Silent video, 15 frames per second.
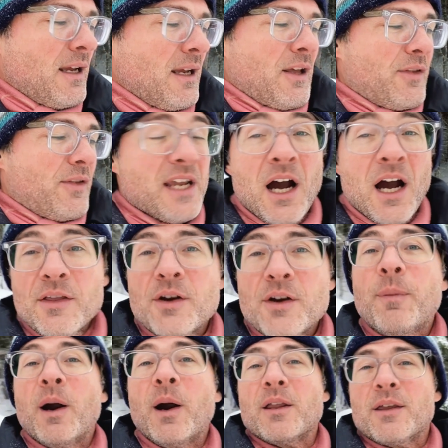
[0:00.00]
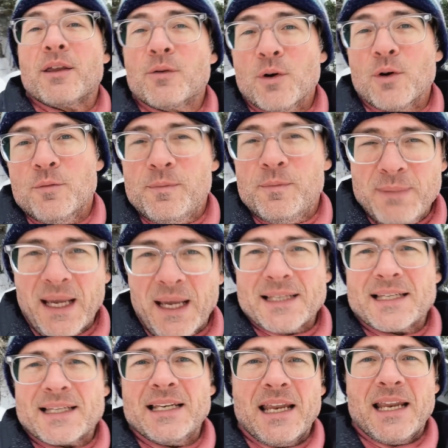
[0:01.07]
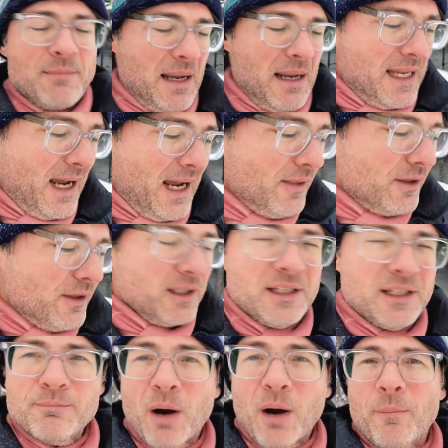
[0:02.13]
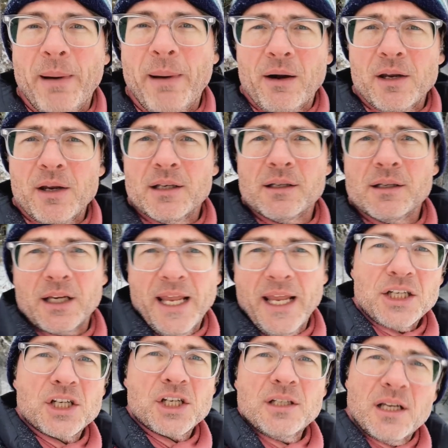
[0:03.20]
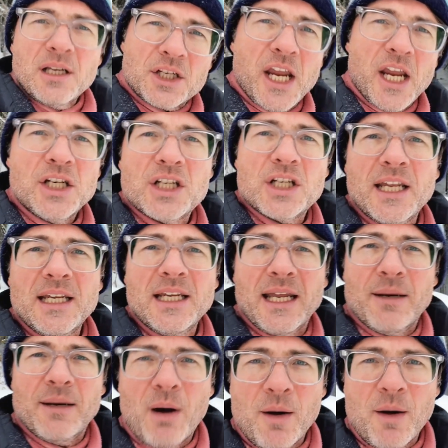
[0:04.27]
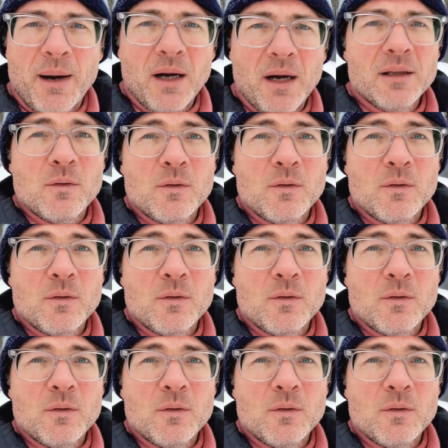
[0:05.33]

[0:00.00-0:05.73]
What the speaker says: The other part of the group, Miresin and Melian, the barbarian connection, a changeling and a barbarian,